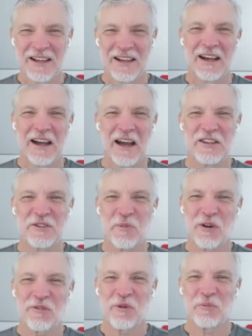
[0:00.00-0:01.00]
Hi, it's
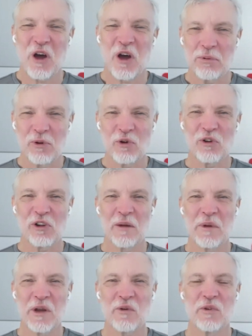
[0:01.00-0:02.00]
Mark from Top Local. I'm
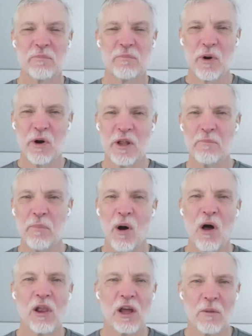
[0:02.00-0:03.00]
here with Bernie
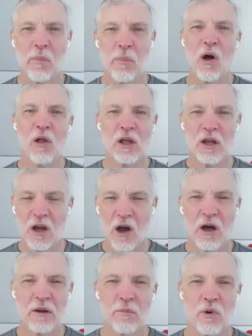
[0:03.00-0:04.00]
Pawlik, Pawlik
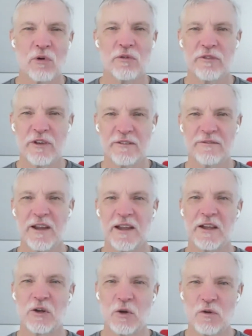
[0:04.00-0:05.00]
Automotive in
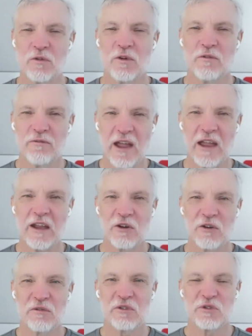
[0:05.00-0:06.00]
Vancouver,
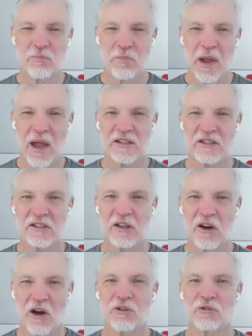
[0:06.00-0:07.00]
Vancouver's best
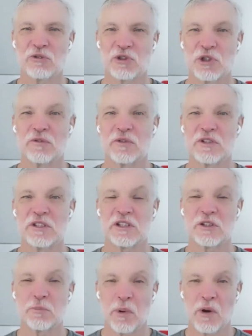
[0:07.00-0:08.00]
auto service
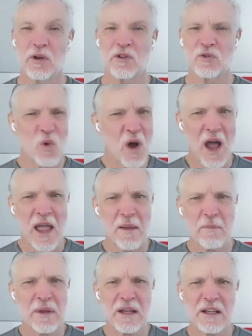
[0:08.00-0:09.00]
experience. Why?
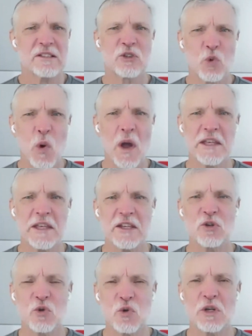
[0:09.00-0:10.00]
Because
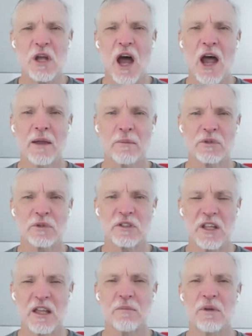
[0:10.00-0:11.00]
22 times
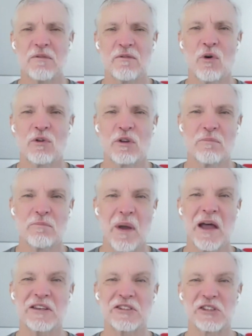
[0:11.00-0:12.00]
they've been voted best